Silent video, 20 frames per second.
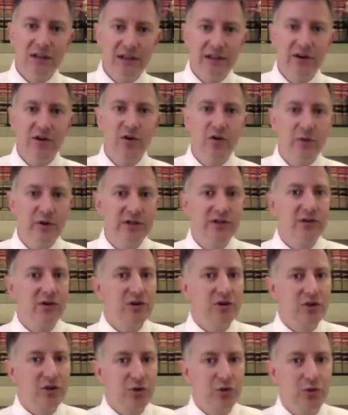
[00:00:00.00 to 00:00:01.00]
legal
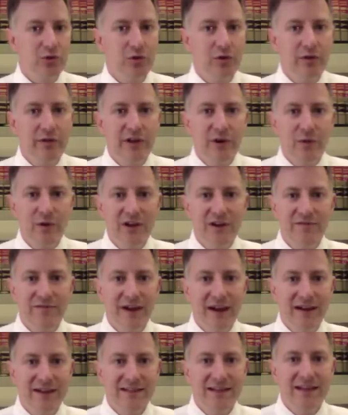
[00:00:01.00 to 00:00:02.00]
research tool that we at
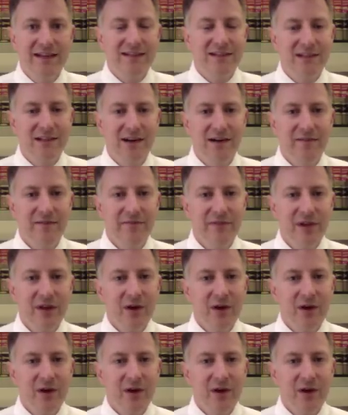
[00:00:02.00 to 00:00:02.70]
Fastcase love.